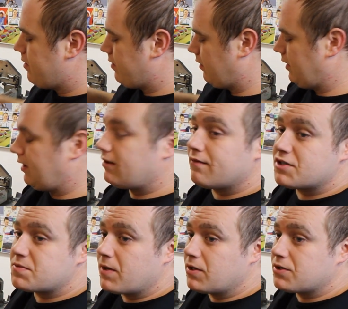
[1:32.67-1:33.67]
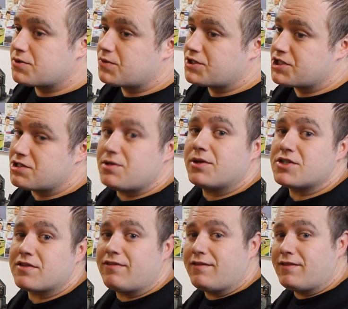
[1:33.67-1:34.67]
the length of the spokes, which is
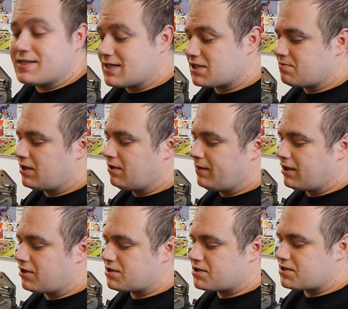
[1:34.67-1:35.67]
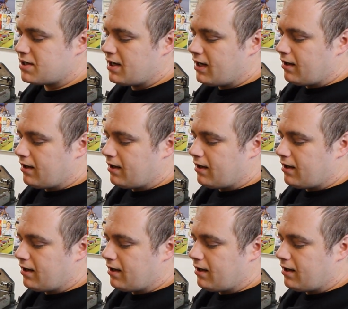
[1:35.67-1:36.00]
256 millimeters,